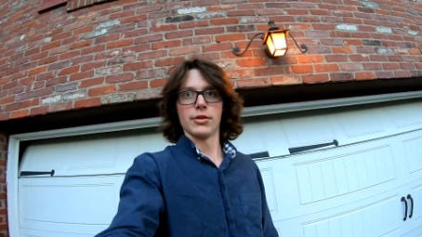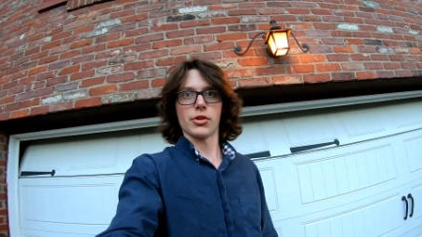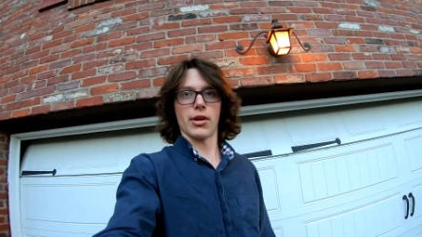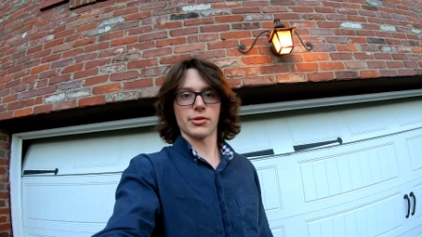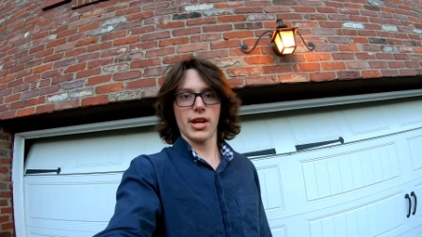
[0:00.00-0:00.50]

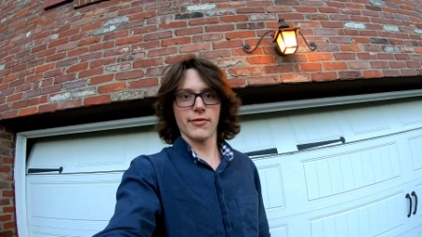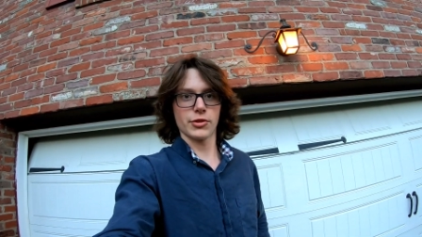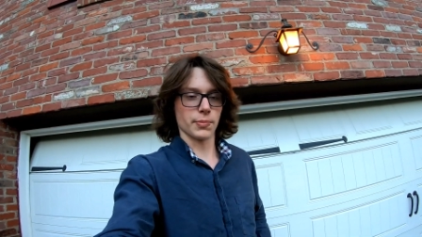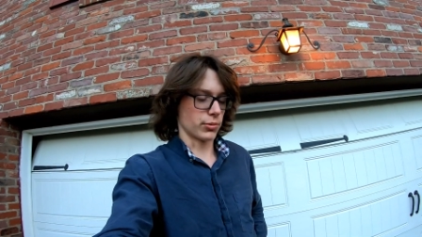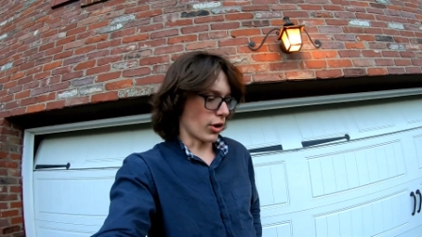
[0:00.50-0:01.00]
So I was
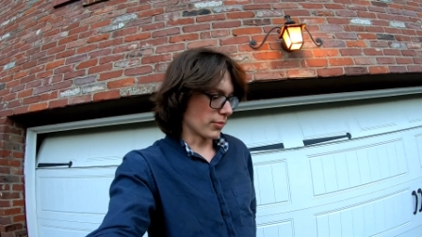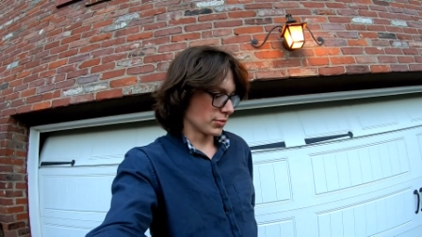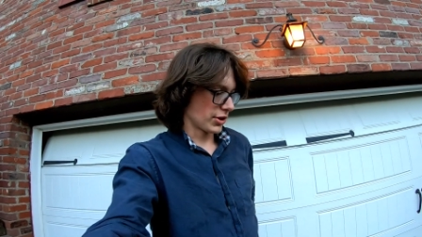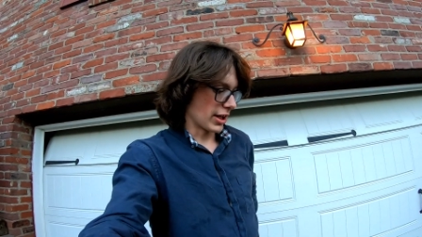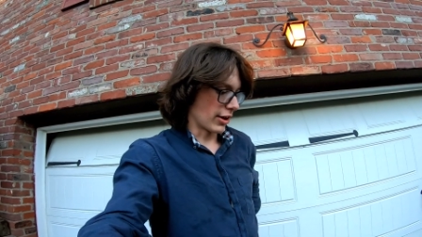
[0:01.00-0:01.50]
having some
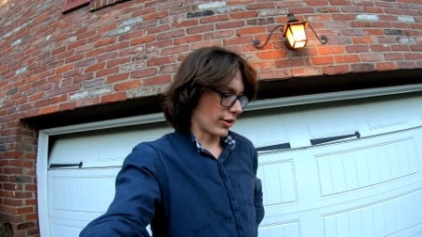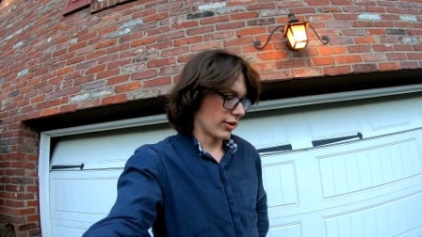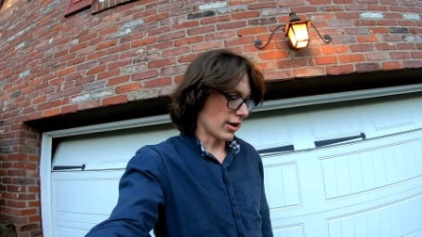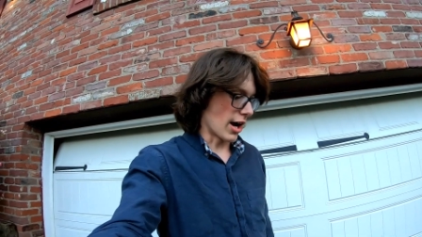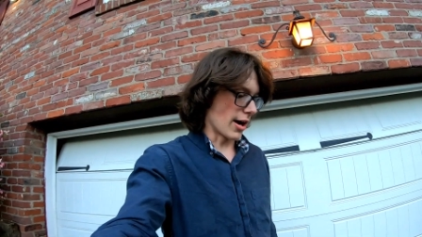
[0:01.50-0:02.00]
problems there,
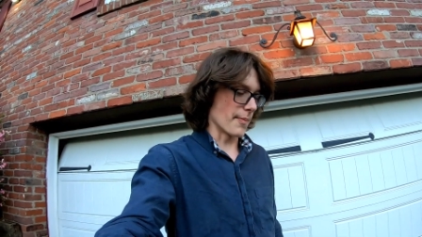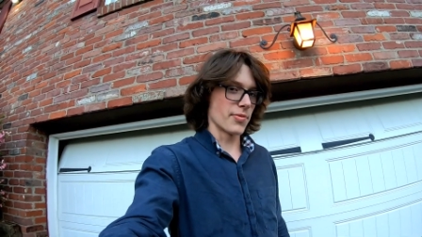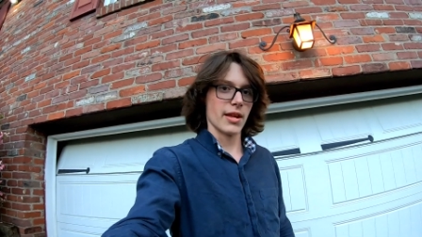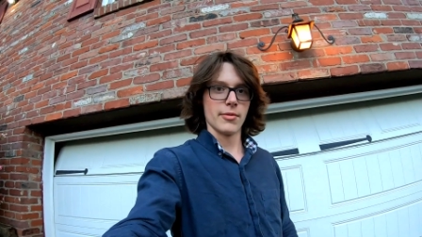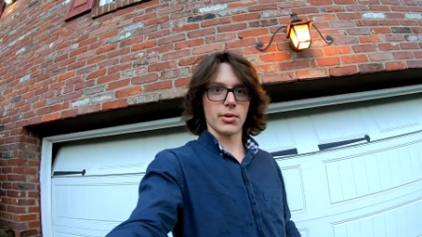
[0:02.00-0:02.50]

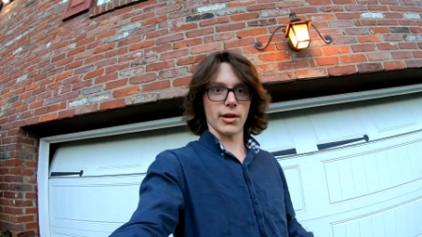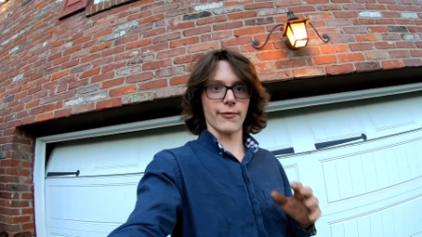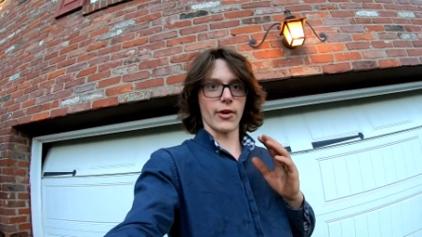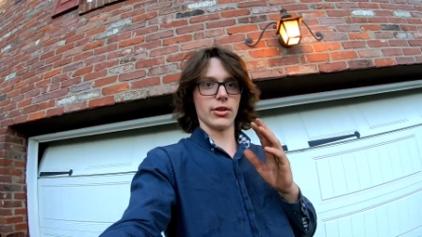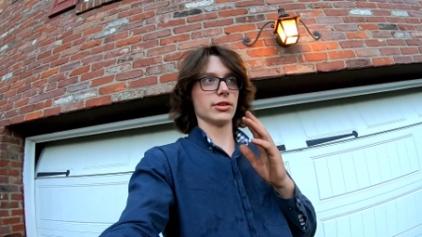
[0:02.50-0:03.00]
but I
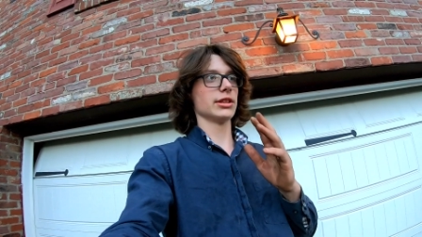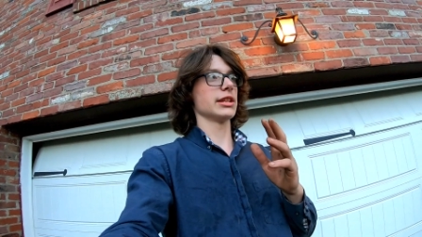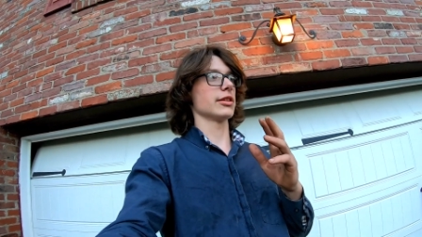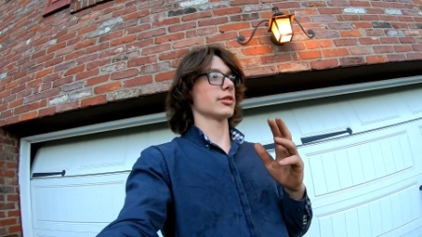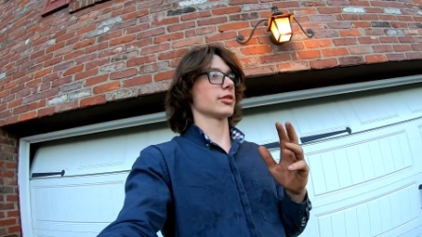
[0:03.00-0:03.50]

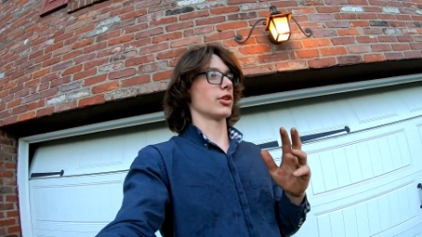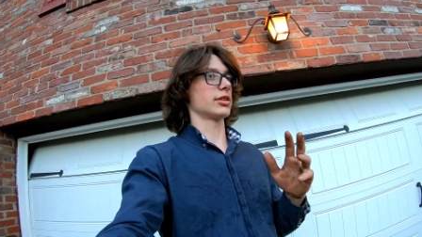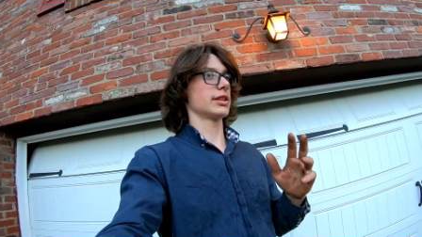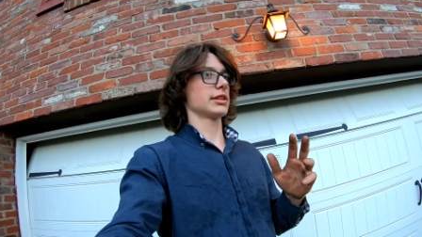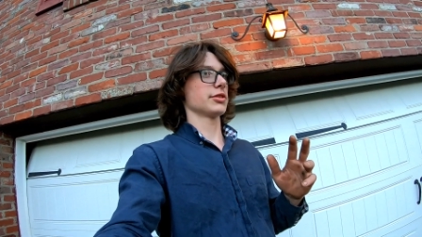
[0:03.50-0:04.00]
finally
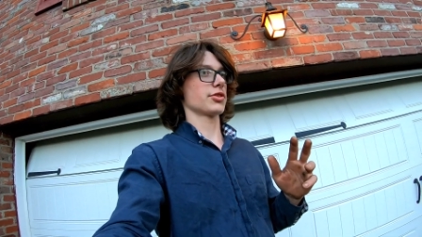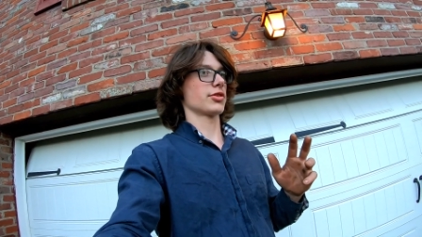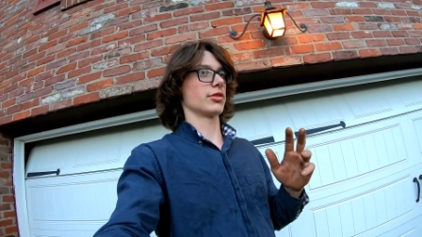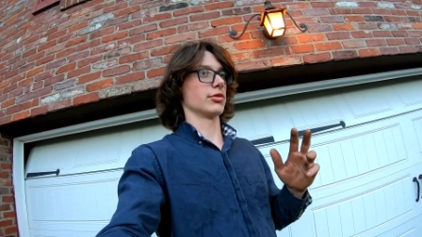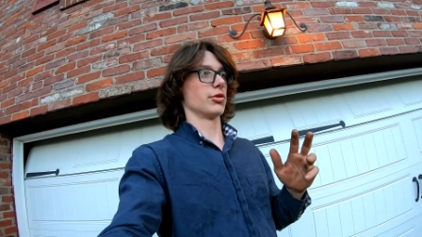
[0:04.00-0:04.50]
got
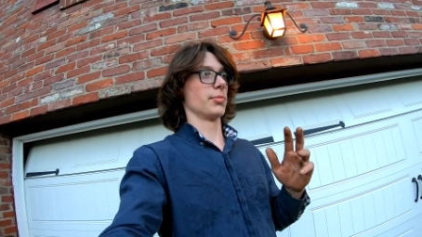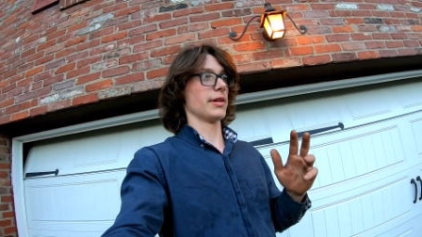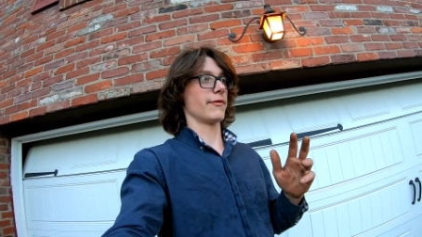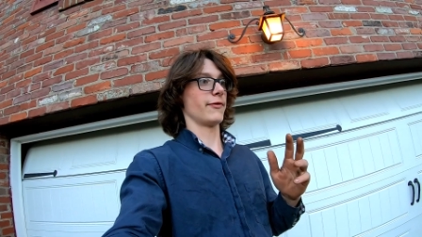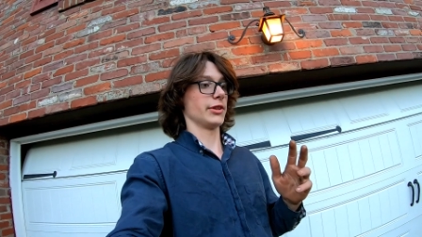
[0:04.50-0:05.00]
things a little
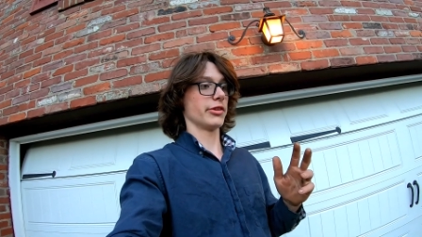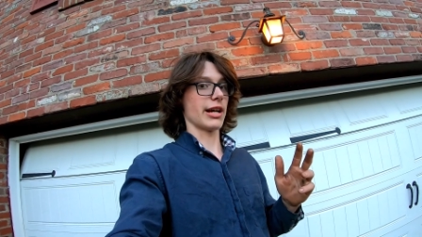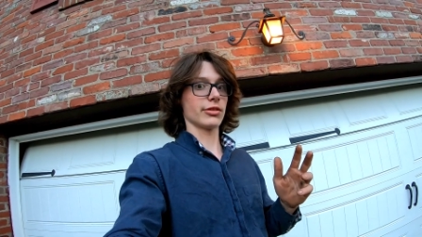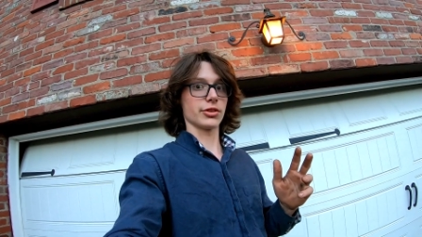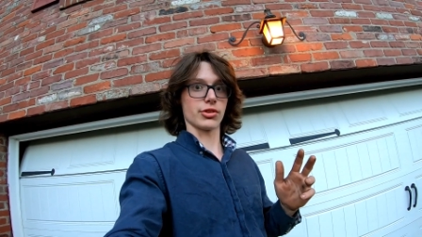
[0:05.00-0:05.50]
bit figured
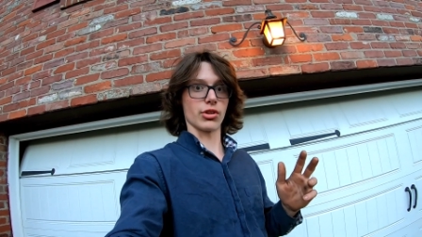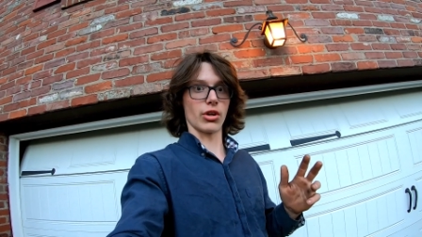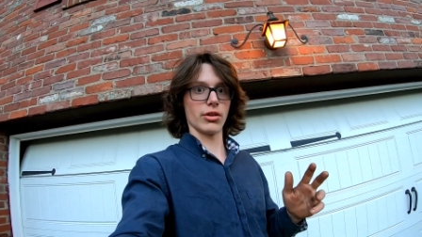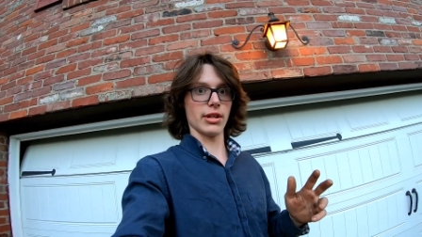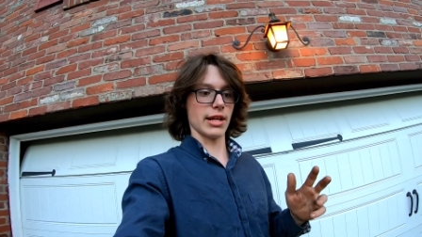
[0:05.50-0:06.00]
out to start,